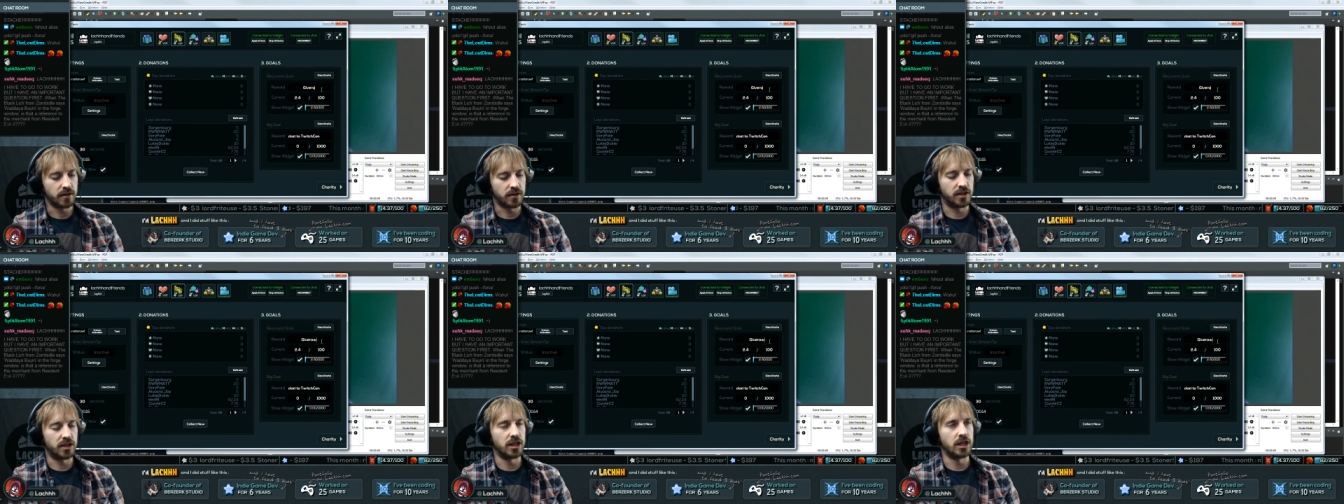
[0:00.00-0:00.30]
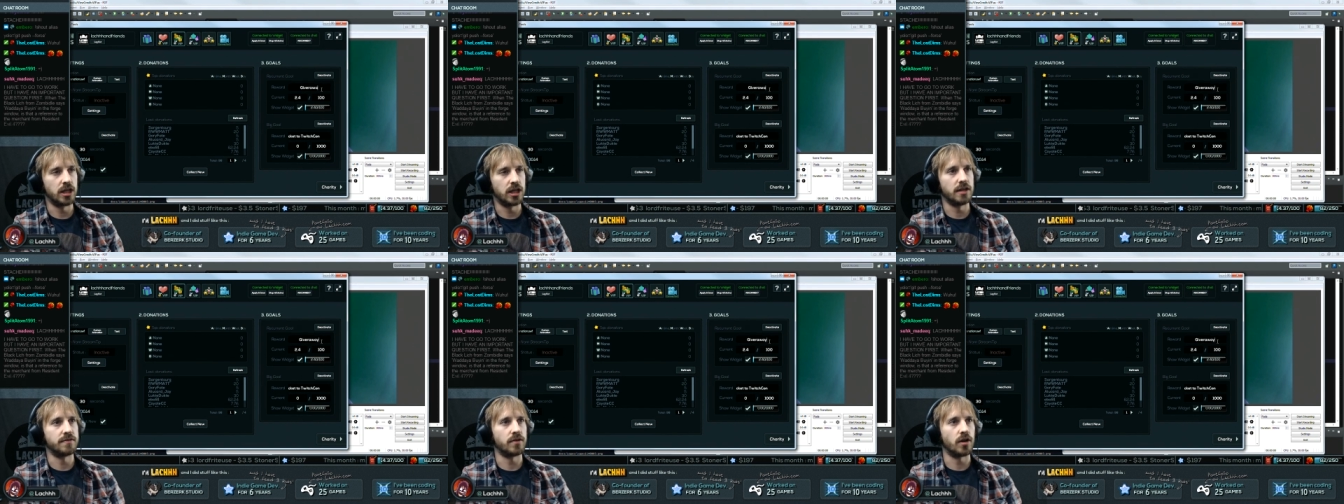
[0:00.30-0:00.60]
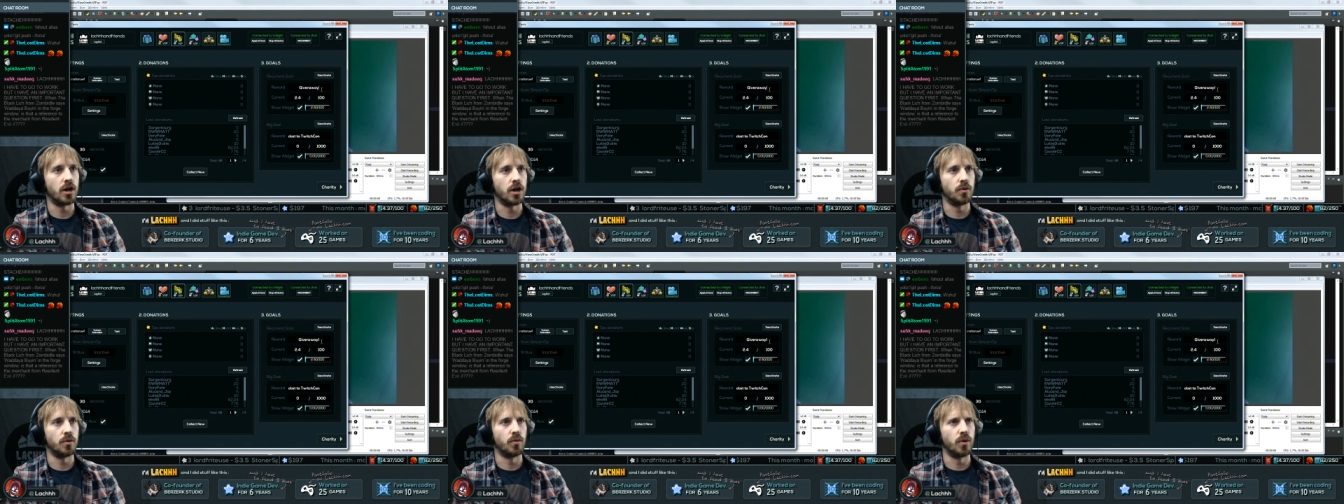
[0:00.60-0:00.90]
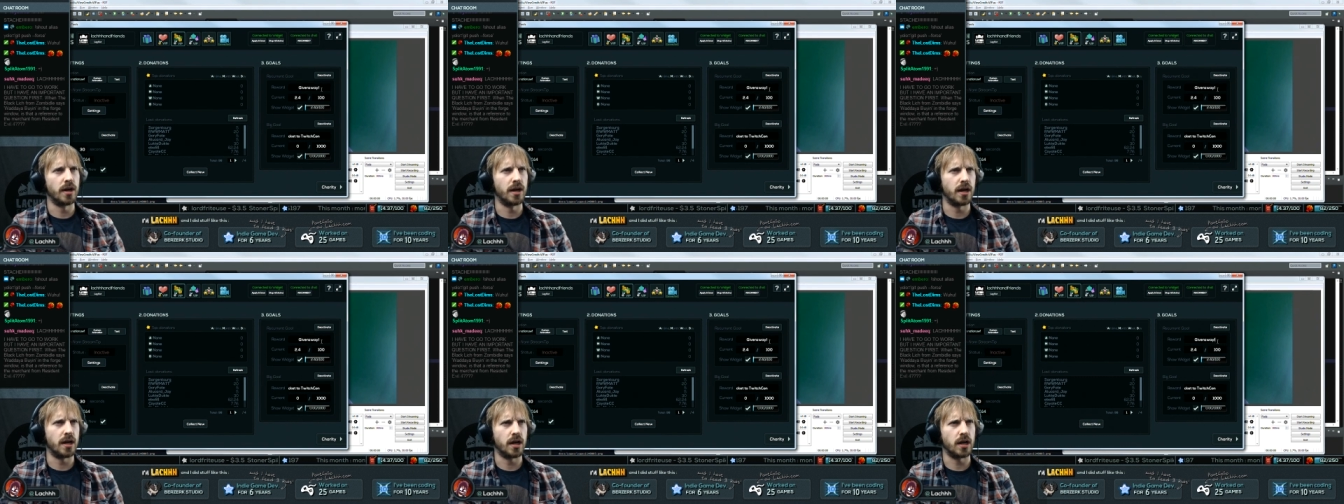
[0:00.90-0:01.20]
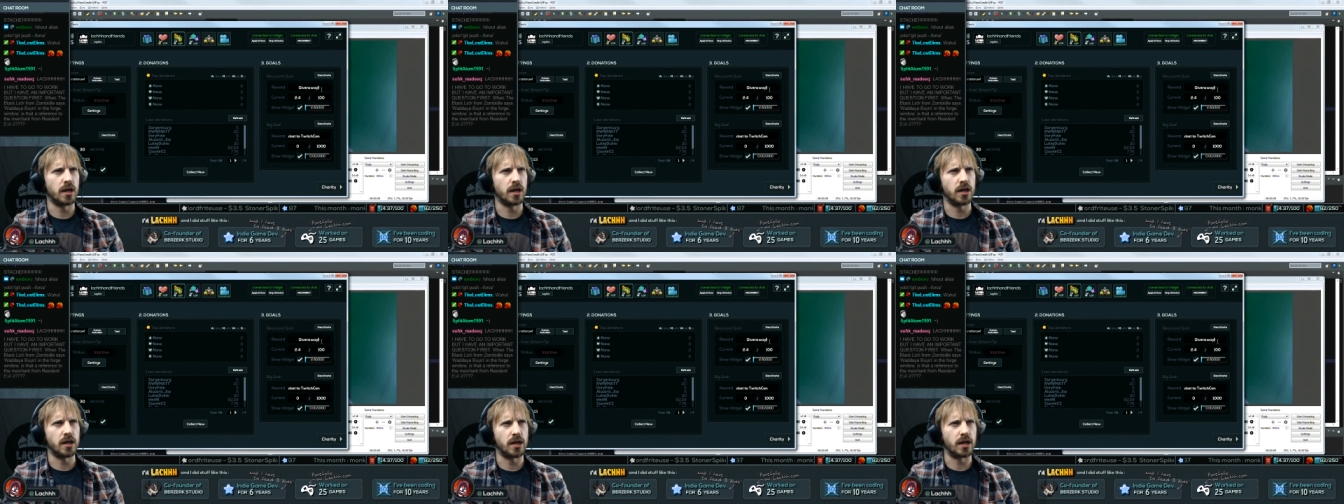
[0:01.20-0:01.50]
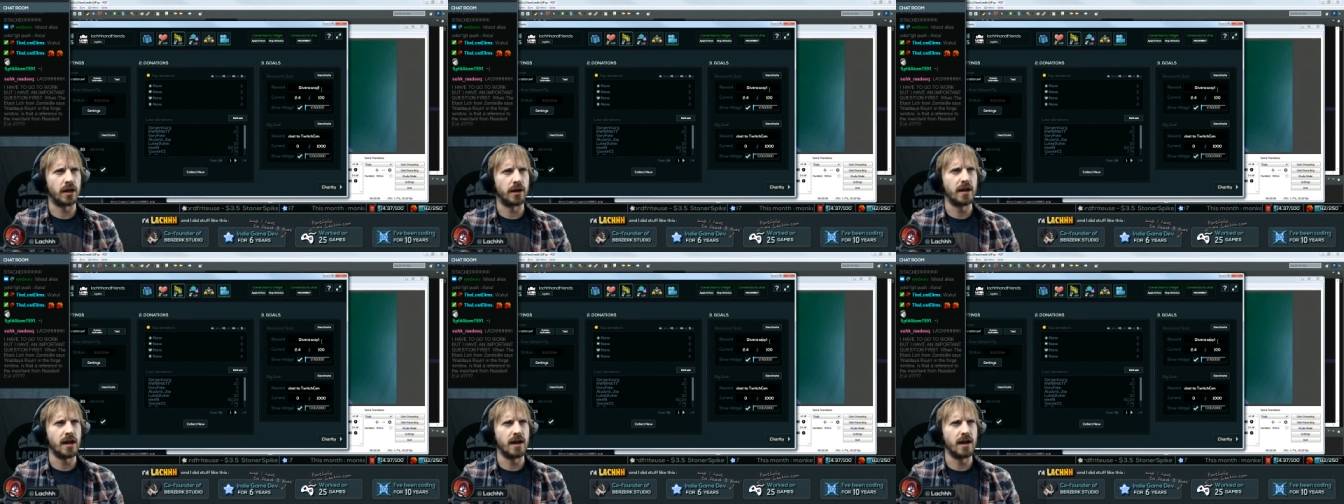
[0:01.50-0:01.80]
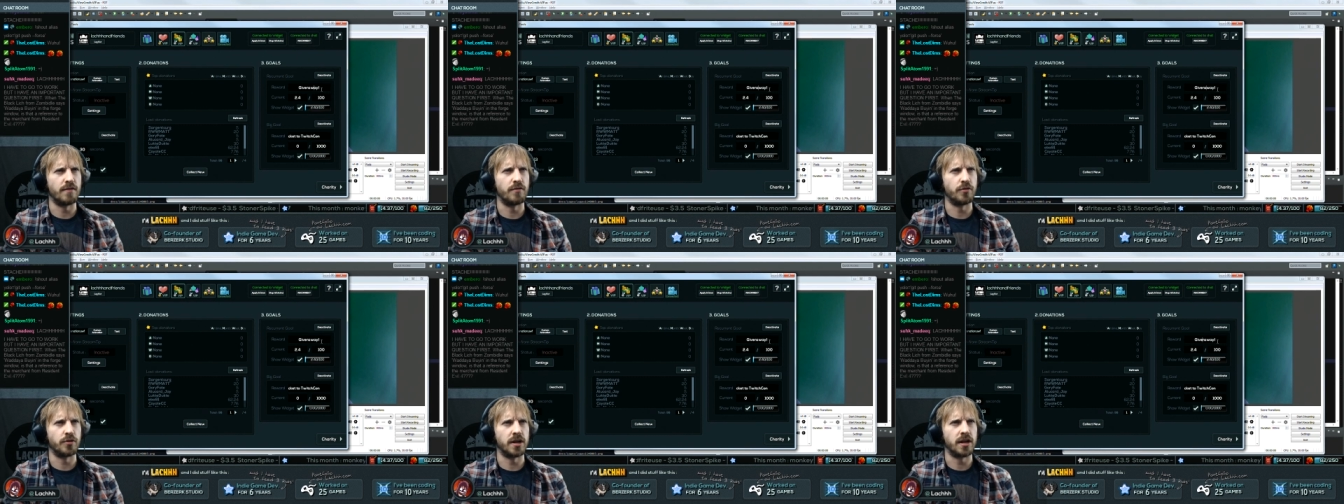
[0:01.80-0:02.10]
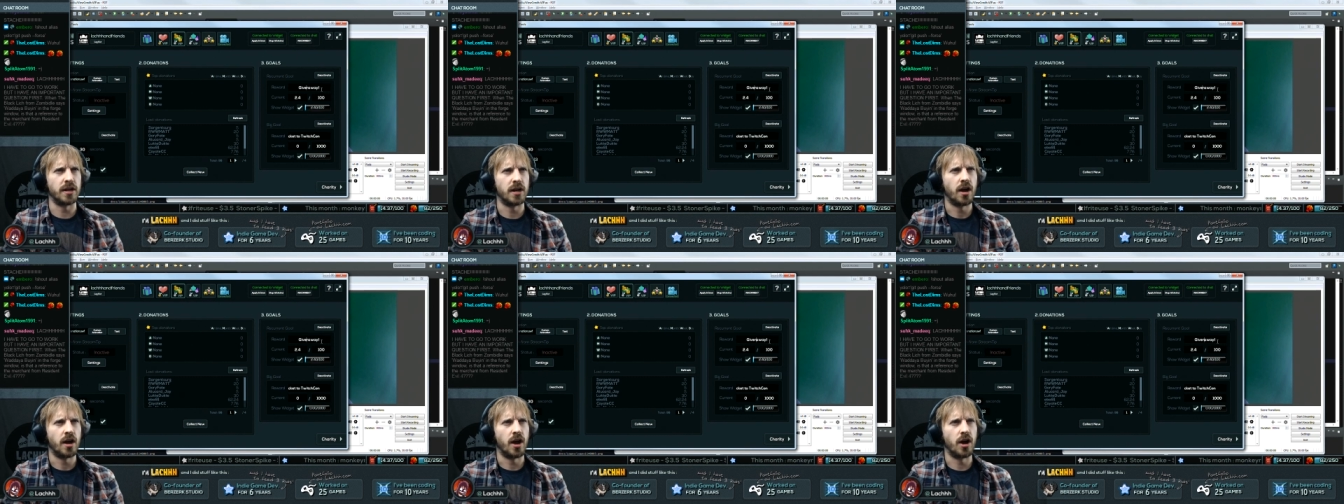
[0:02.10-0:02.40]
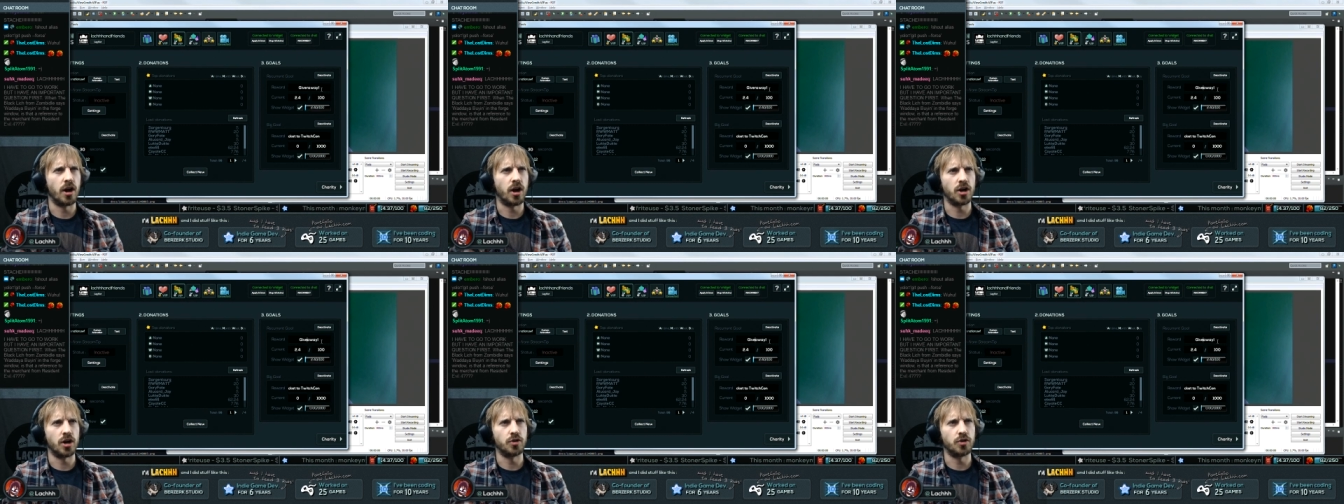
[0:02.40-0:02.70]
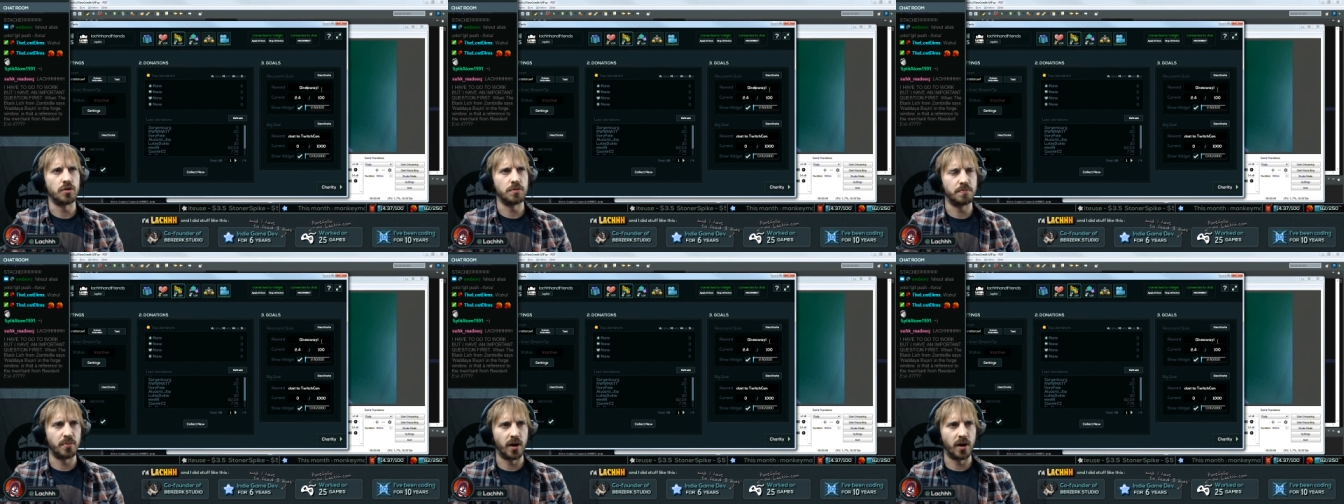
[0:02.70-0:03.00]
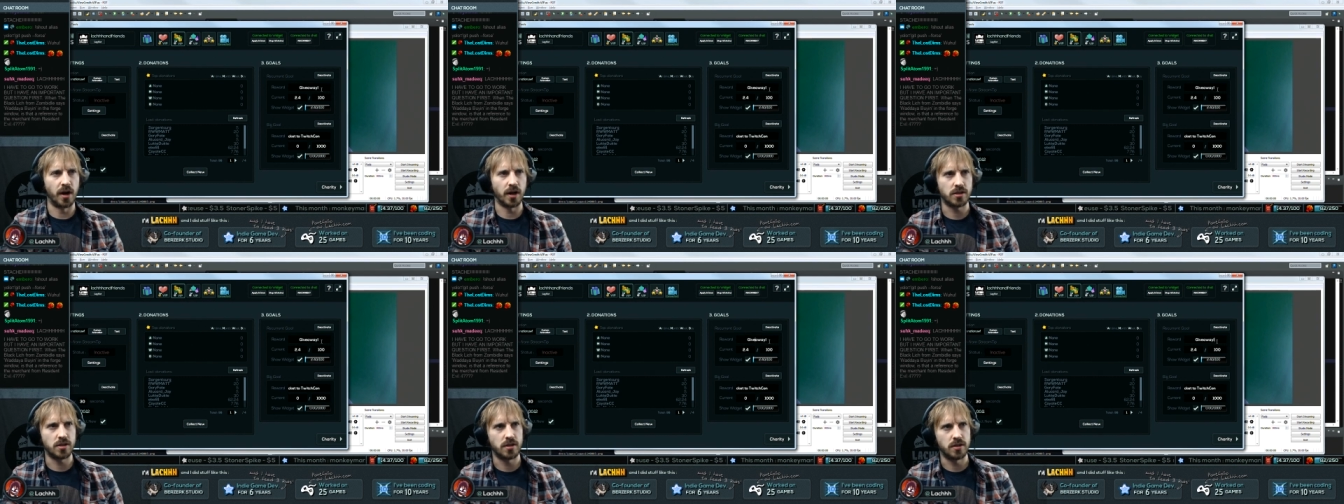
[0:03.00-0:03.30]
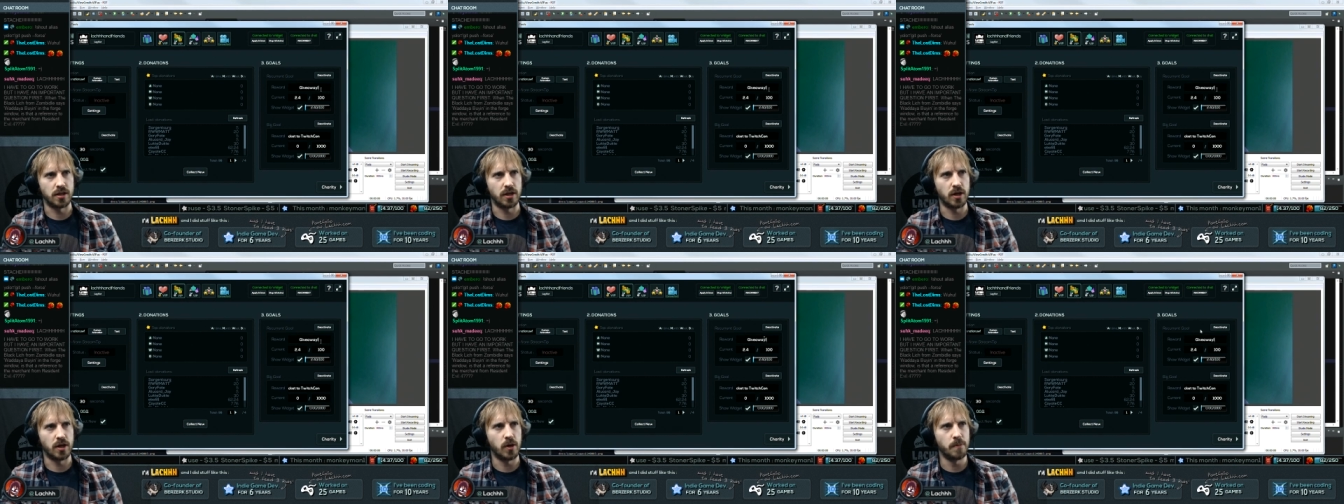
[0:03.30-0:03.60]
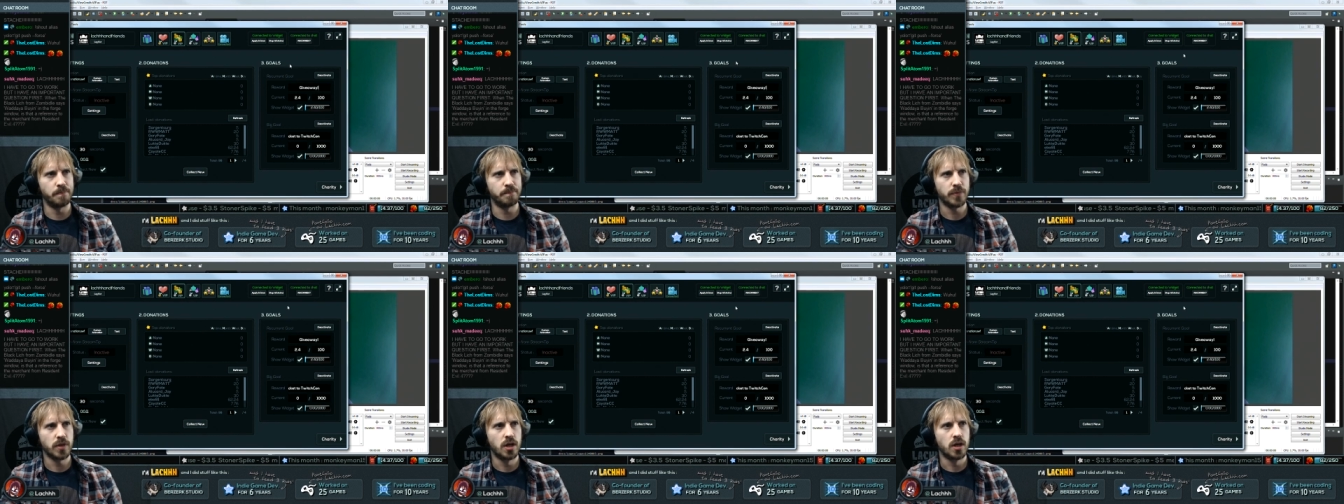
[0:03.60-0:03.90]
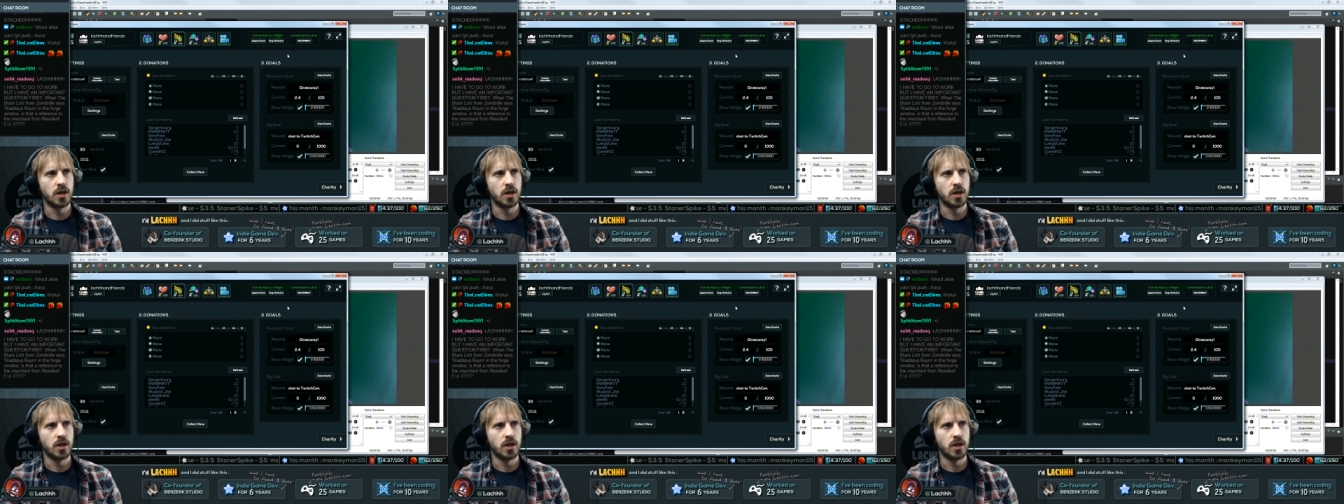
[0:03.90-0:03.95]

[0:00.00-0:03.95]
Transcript: giveaway every a hundred bucks, you know?